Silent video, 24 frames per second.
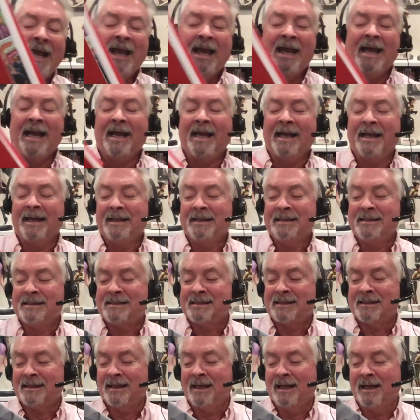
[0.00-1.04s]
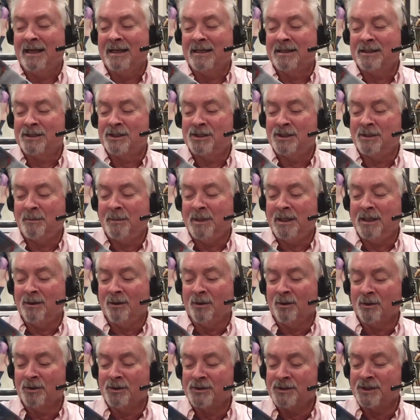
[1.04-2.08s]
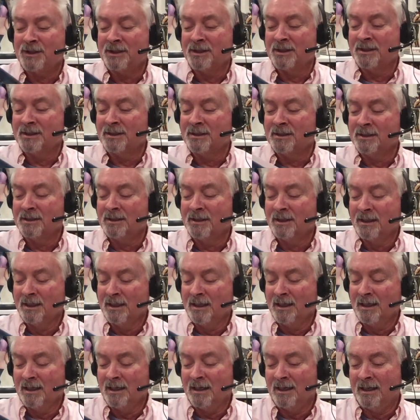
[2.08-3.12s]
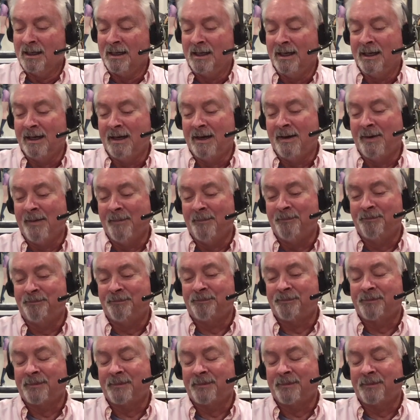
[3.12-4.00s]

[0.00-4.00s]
and uh, Jimmy Olsen, um,